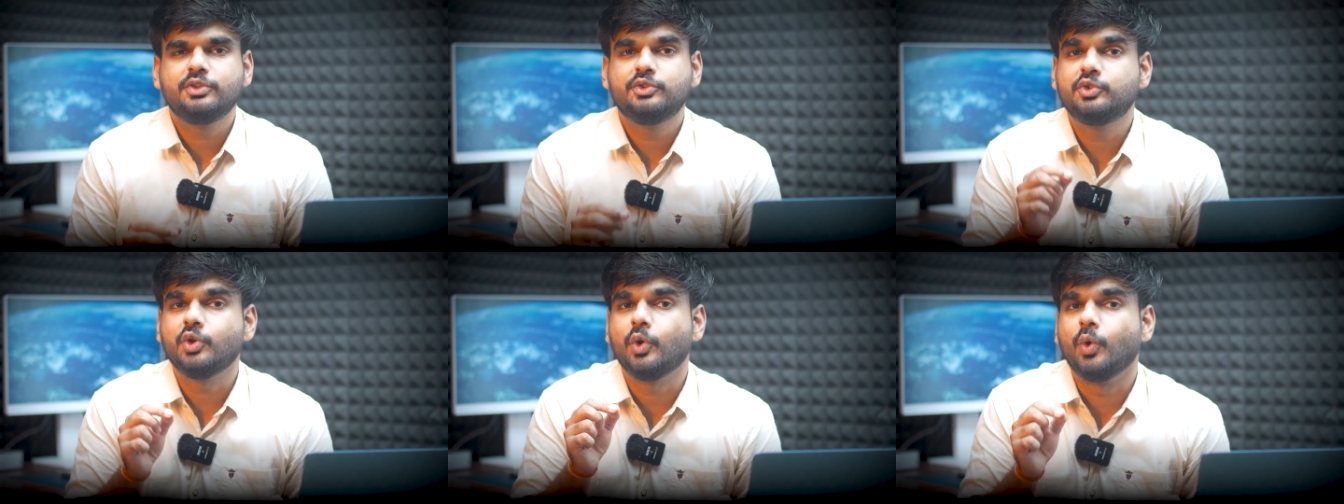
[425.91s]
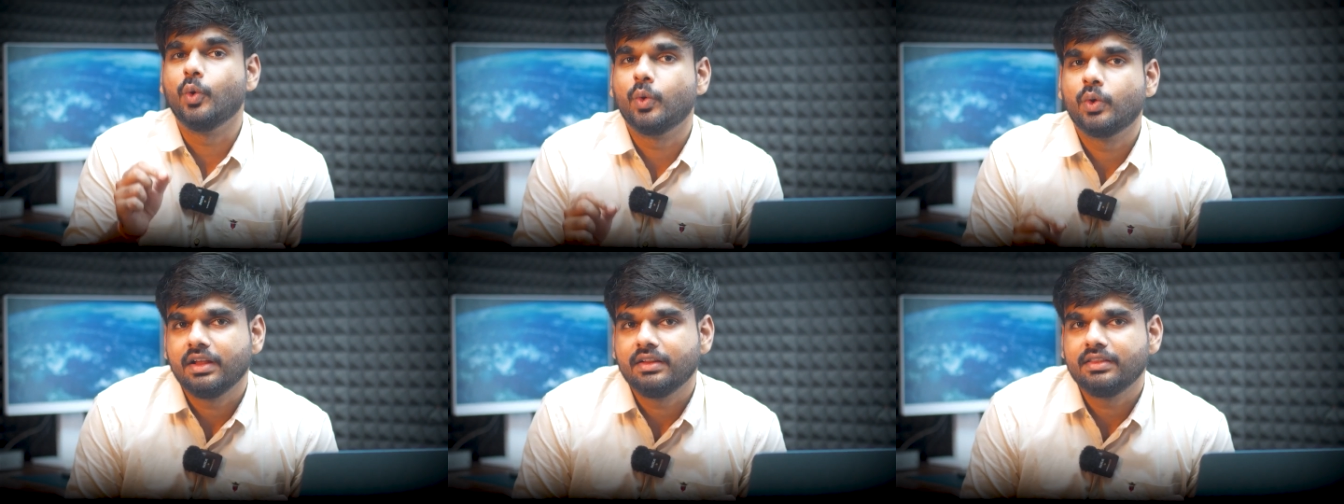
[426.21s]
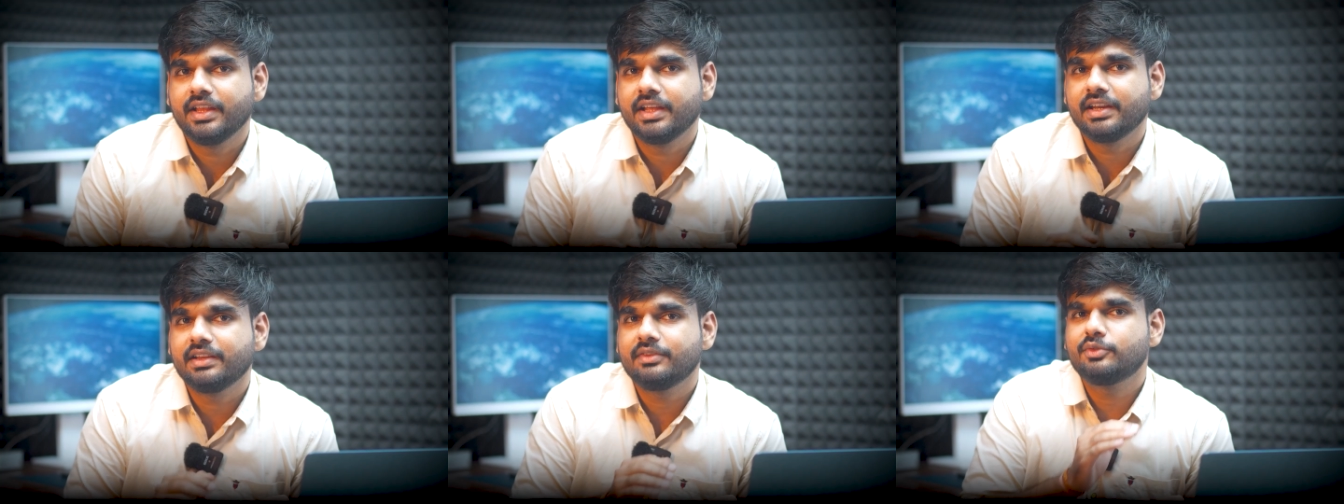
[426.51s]
So
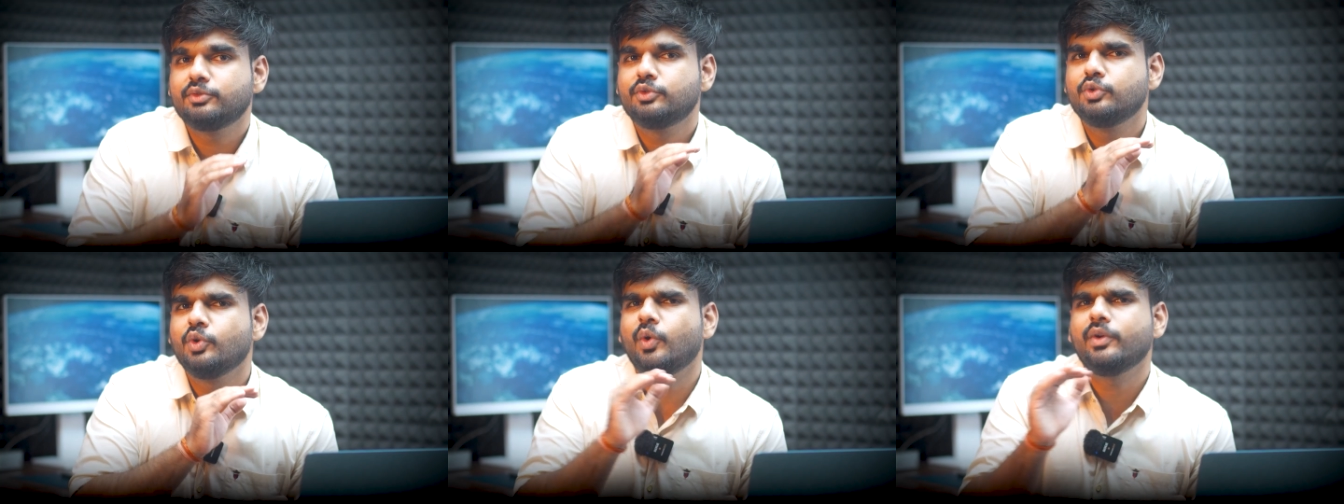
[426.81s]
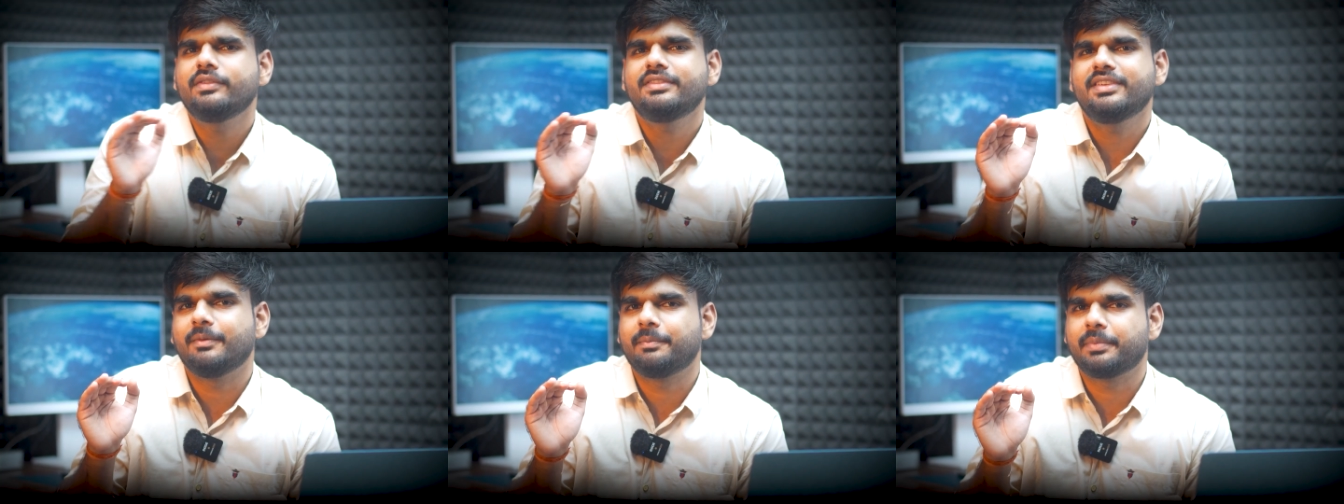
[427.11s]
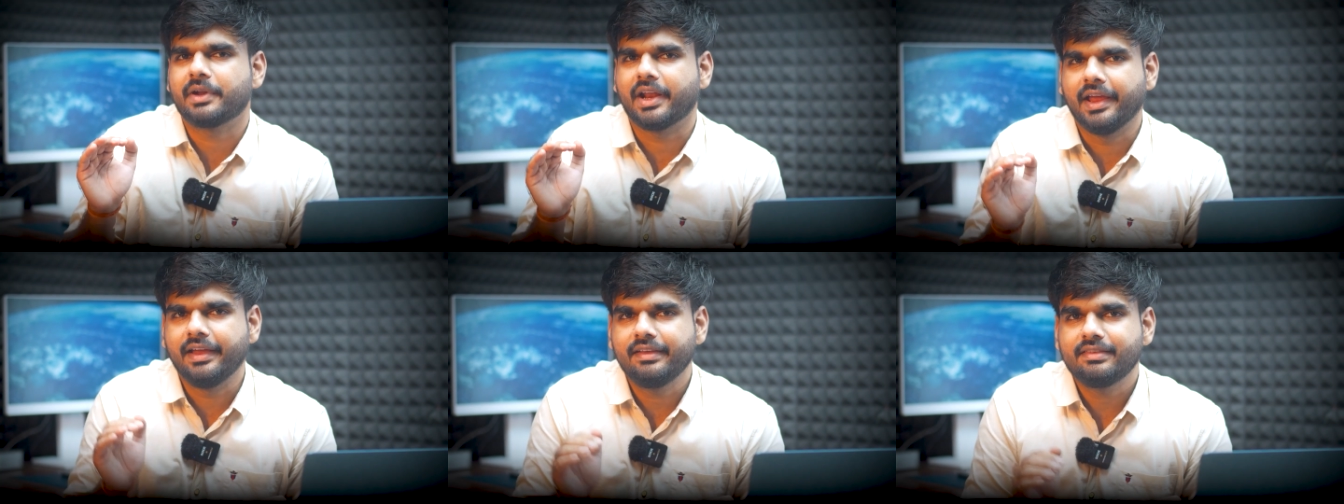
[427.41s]
there is no
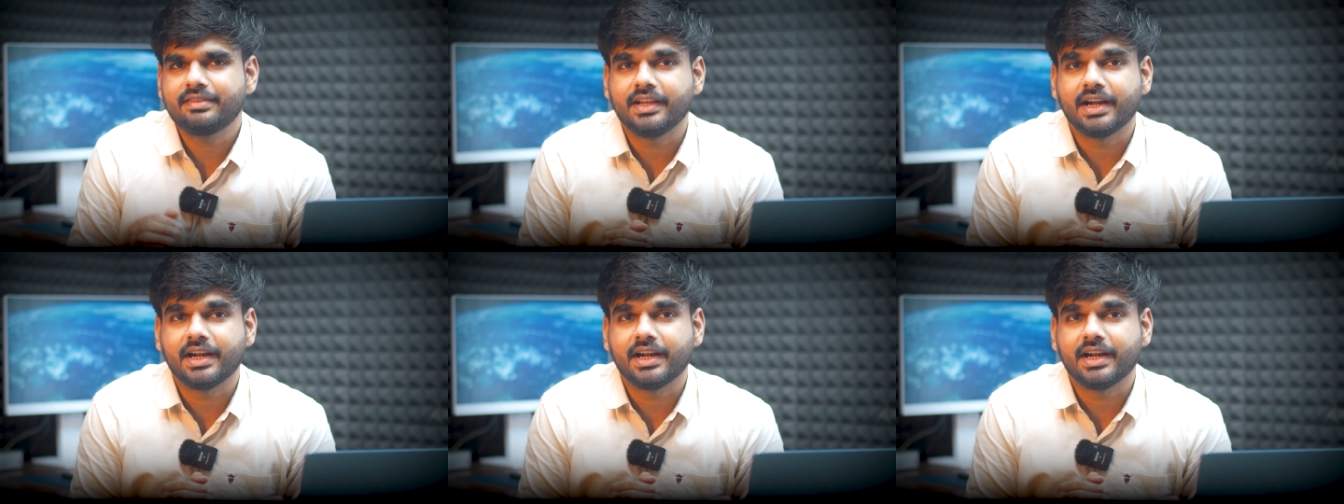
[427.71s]
surprise